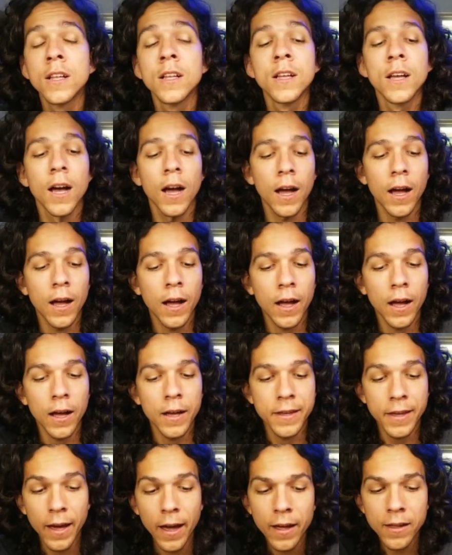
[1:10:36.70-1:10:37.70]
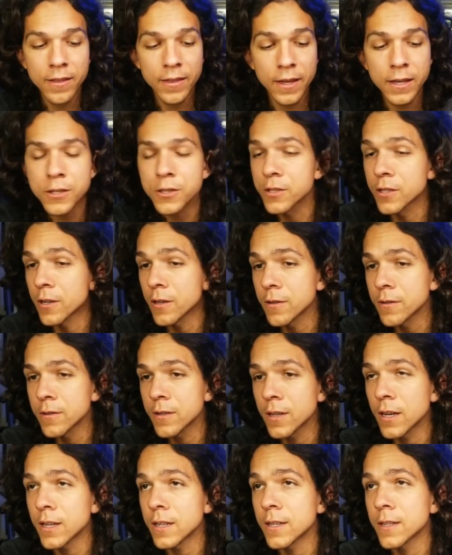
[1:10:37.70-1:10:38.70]
Uh, yeah, I think
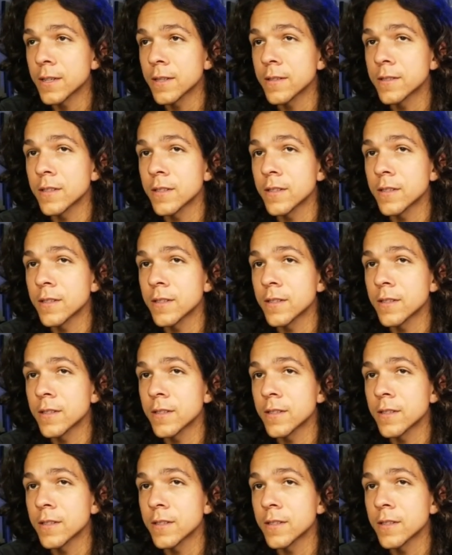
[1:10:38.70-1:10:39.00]
so. Uh,